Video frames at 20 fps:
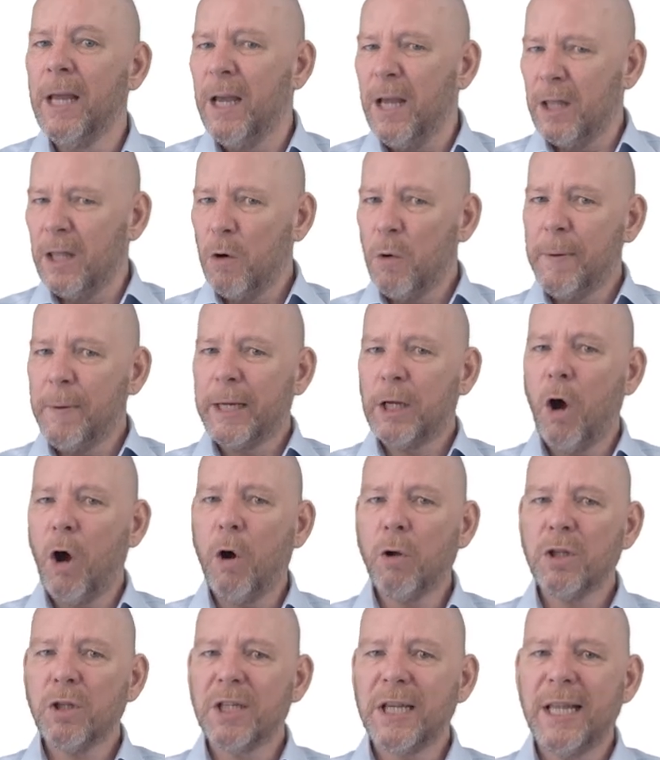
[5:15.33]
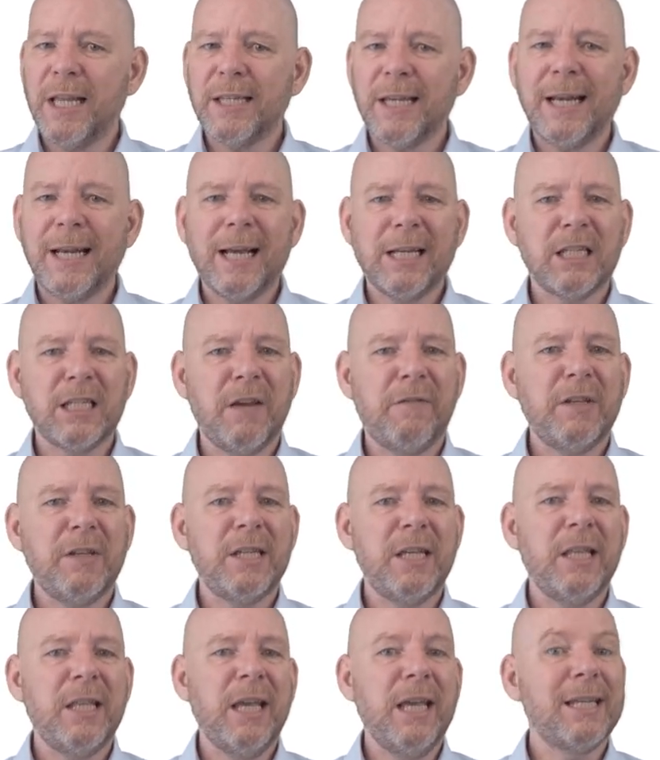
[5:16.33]
There will be content and
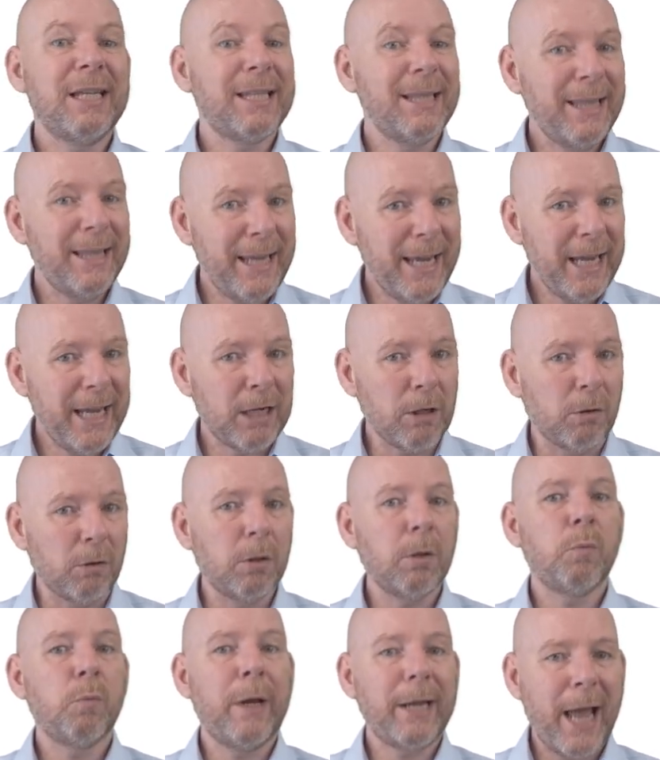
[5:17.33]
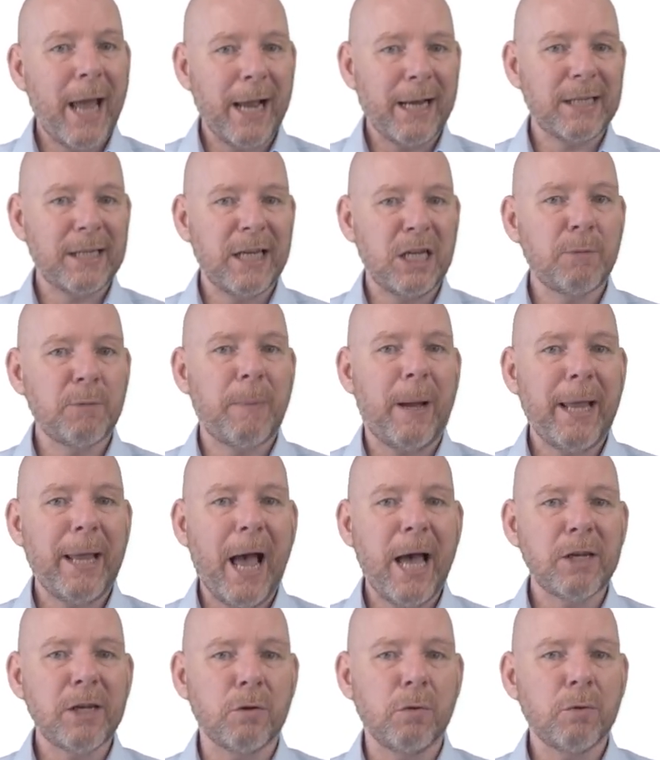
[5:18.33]
activity that is legal when accessed by
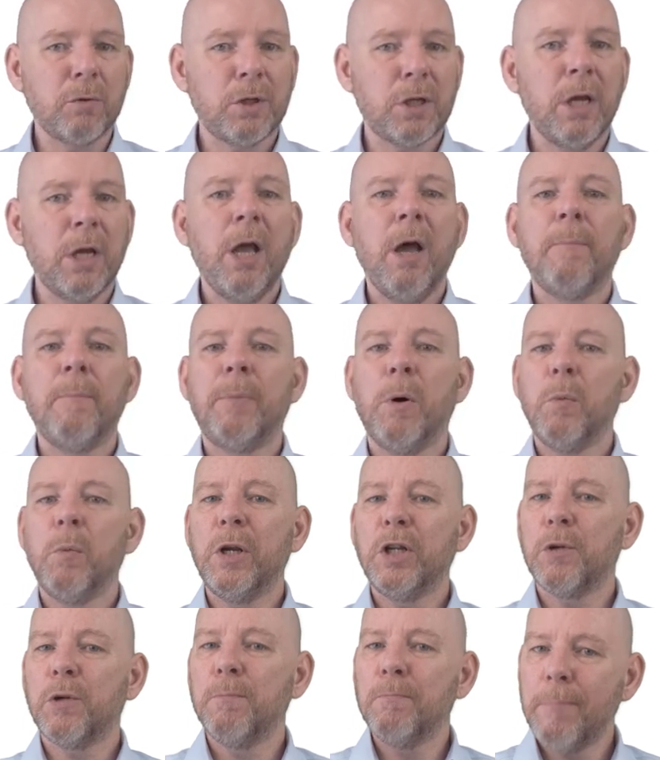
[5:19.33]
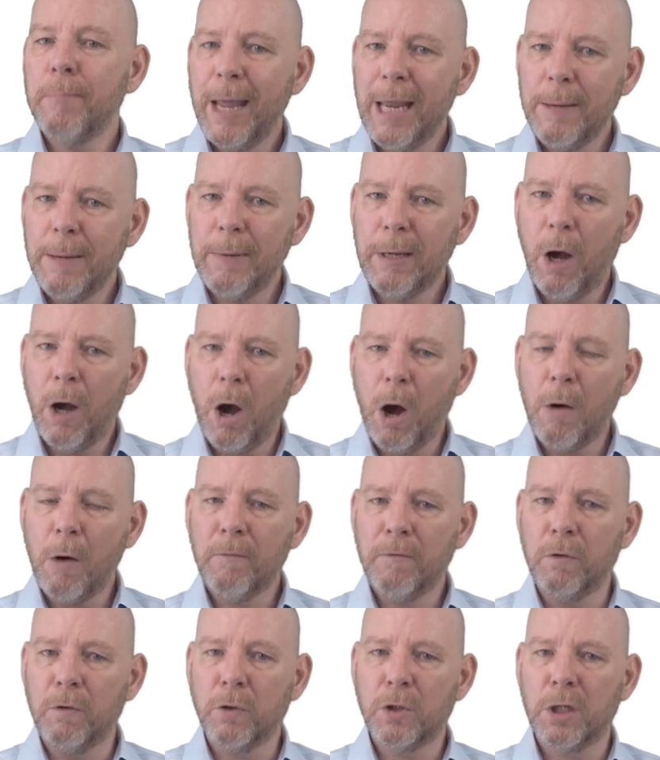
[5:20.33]
adults, but which may be
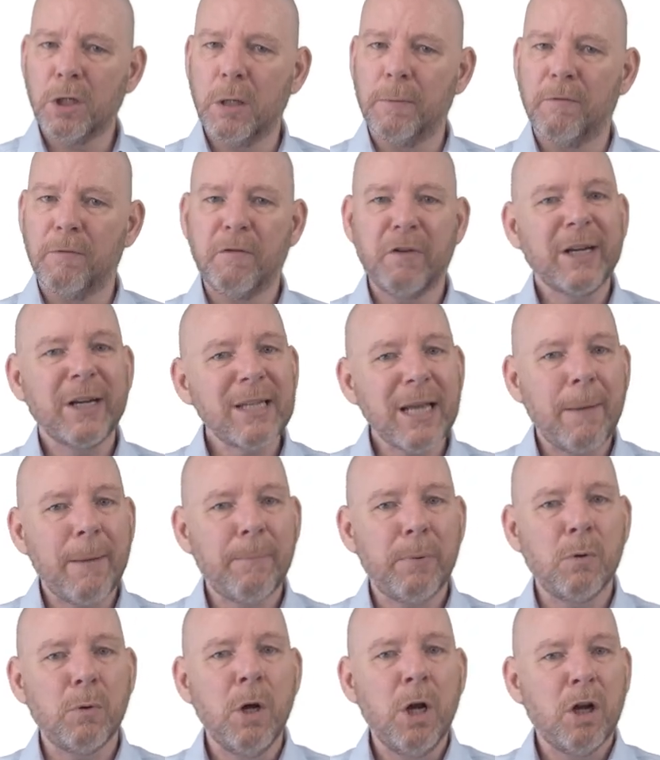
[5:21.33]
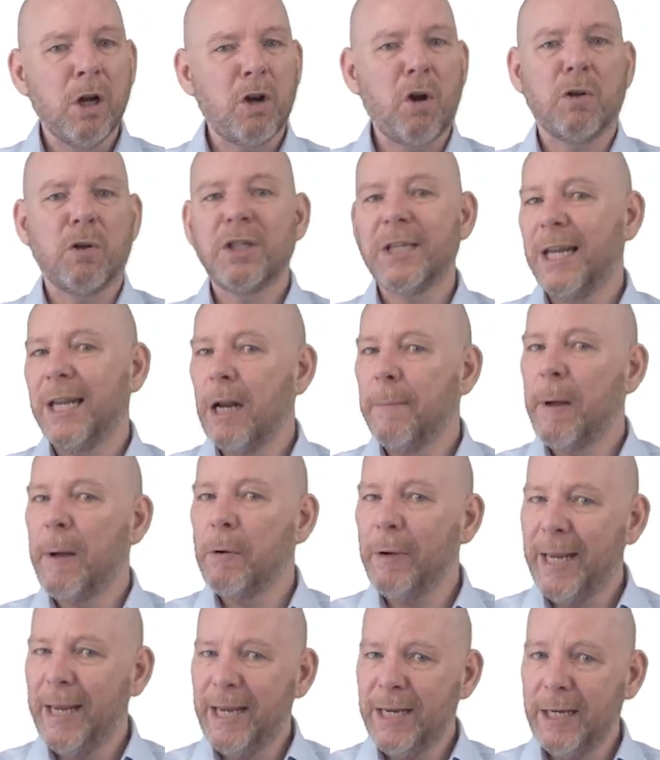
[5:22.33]
harmful to them. For example, content
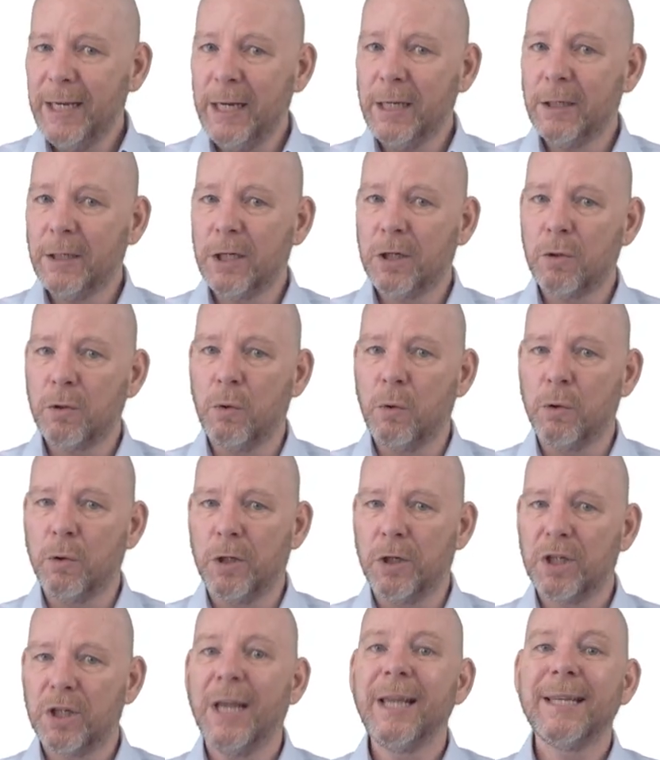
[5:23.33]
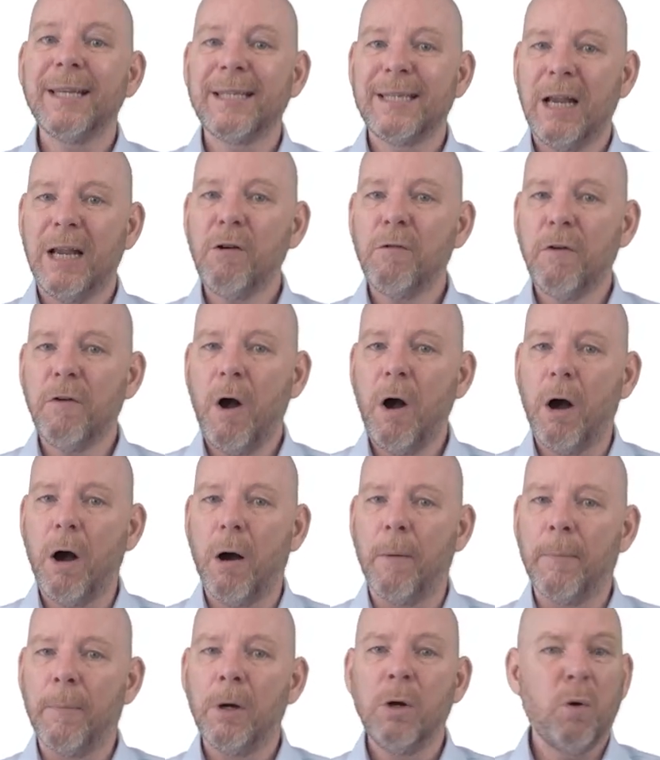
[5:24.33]
about eating disorders,
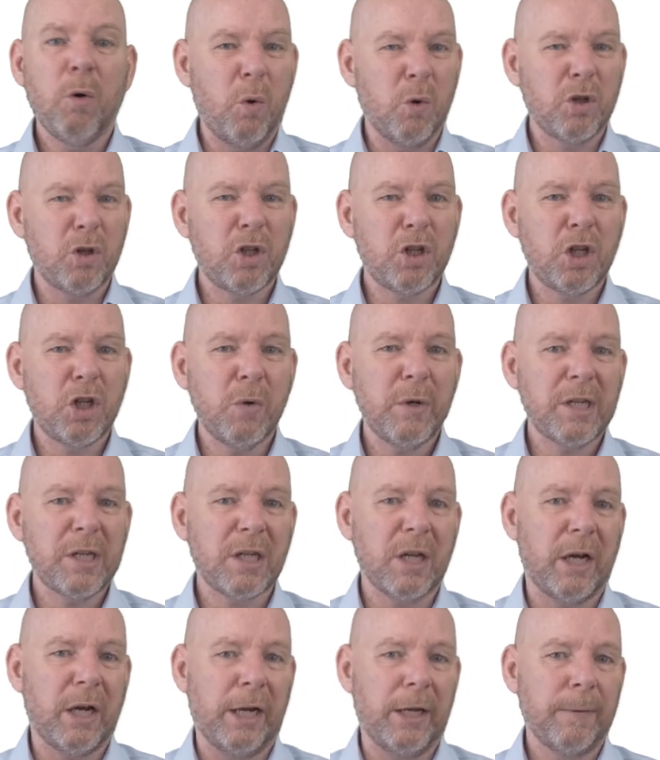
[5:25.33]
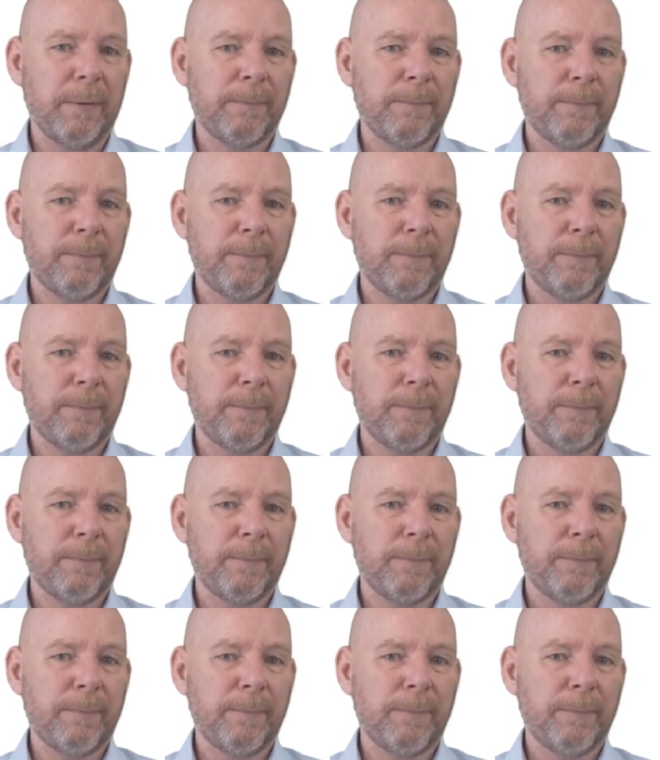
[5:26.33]
self-harm, or suicide.